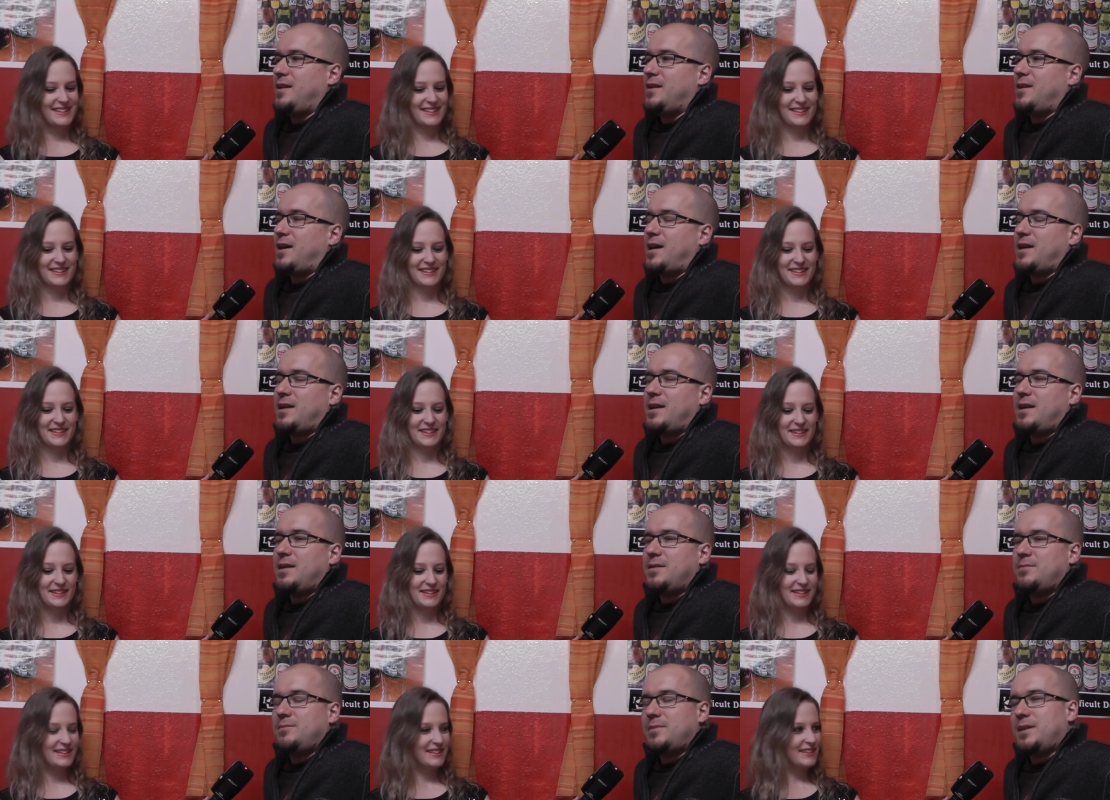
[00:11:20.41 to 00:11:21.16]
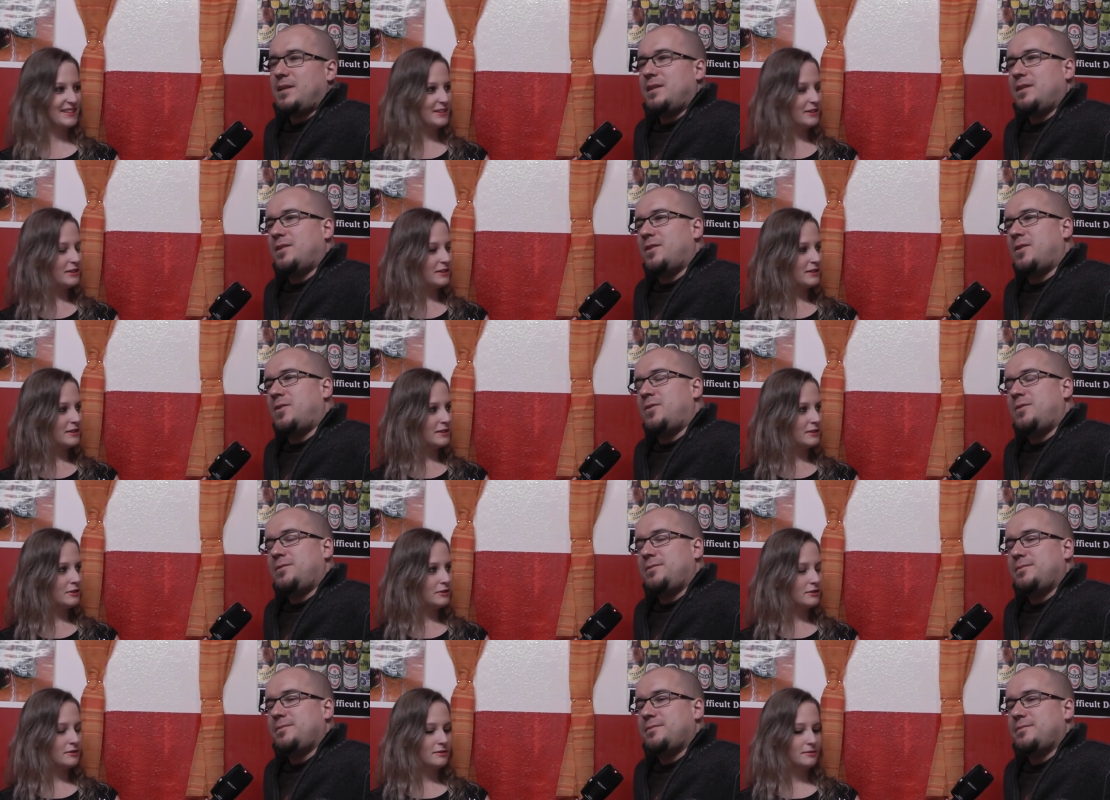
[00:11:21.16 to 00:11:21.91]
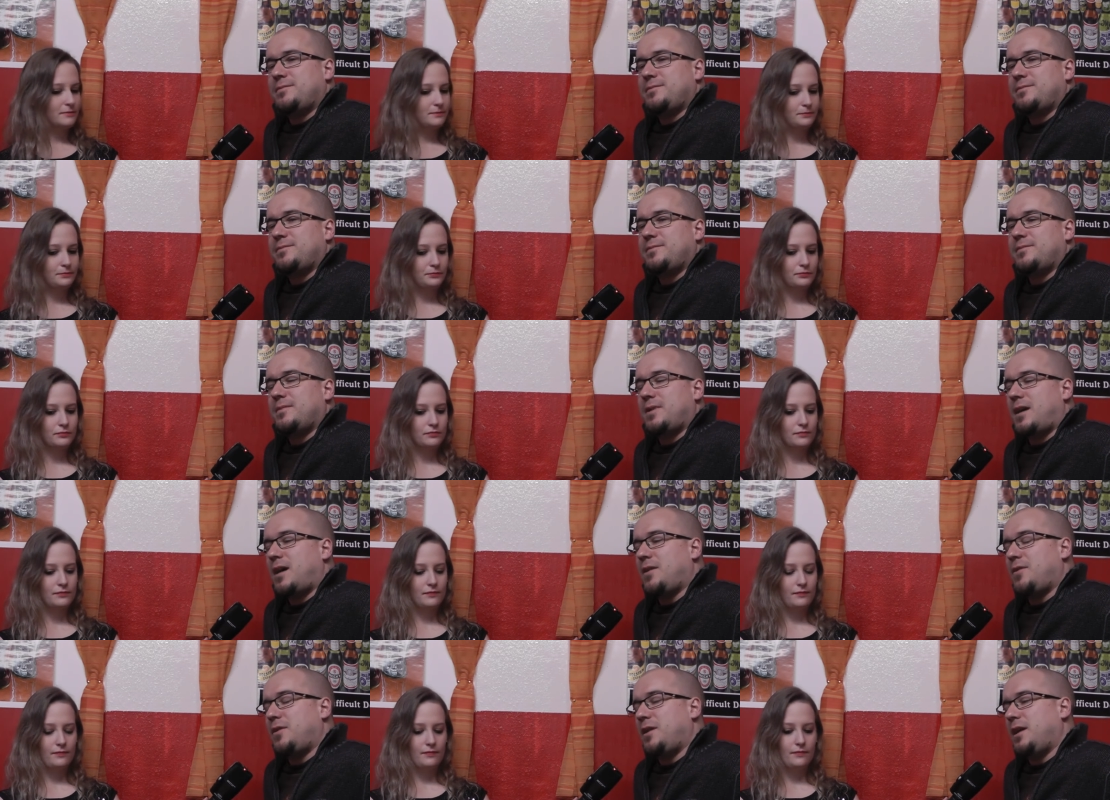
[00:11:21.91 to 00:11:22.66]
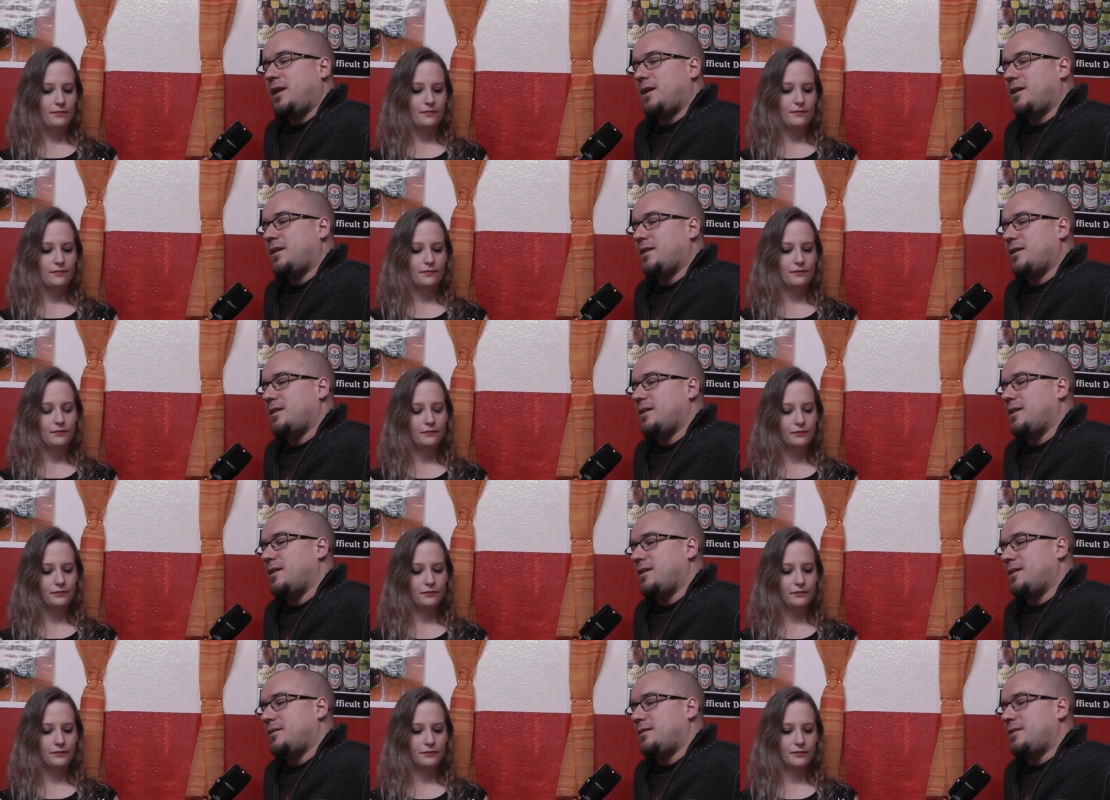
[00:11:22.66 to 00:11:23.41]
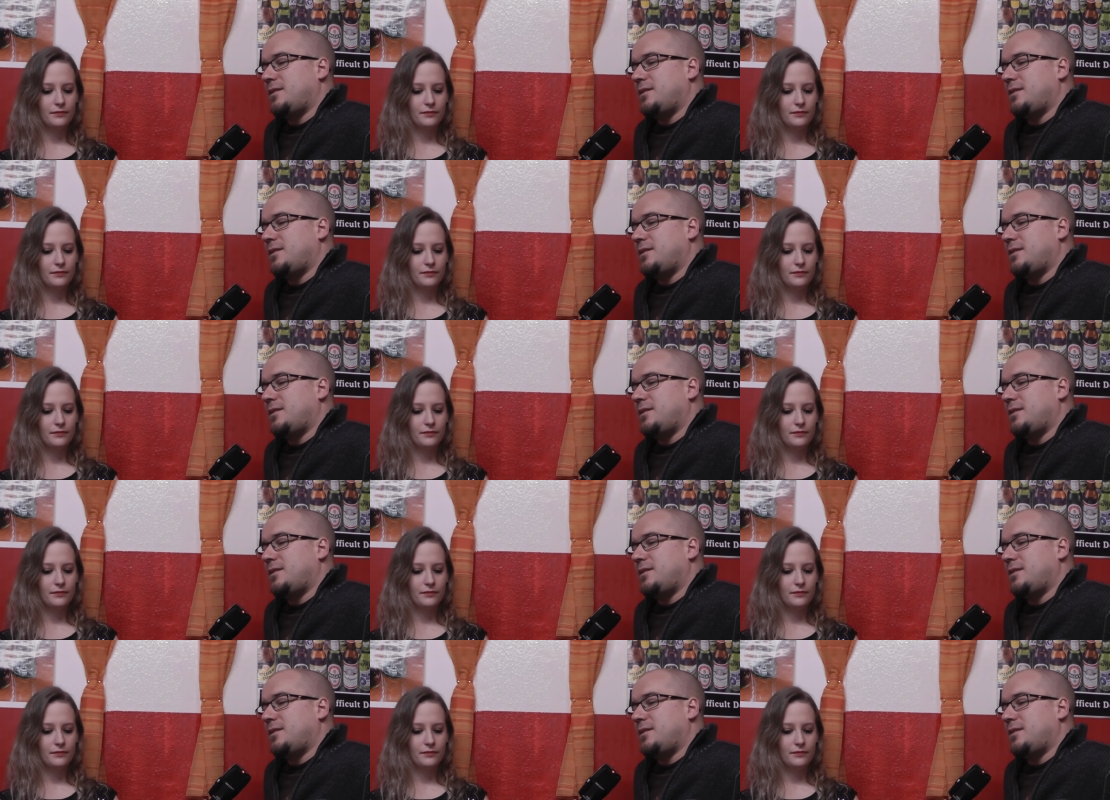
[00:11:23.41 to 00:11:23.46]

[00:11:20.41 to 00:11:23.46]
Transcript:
Speaker 1: Now, I, I, you know, I think uh,